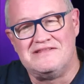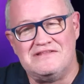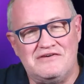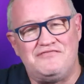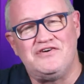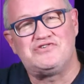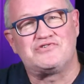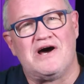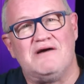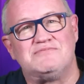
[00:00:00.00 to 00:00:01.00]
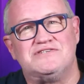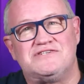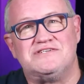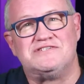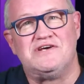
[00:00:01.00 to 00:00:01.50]
the official comes and
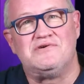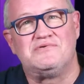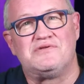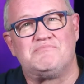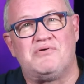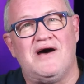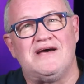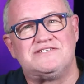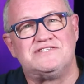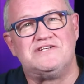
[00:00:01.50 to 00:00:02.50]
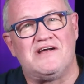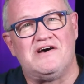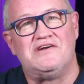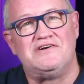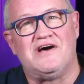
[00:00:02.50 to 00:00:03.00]
says, no, the prize is not
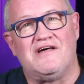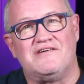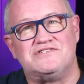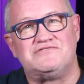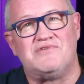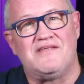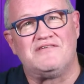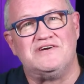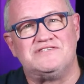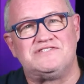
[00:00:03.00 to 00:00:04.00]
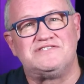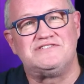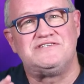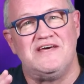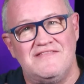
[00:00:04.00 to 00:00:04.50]
$100, rather it's
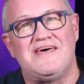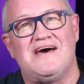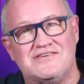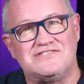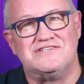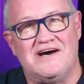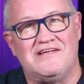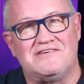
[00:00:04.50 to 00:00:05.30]
$10,000.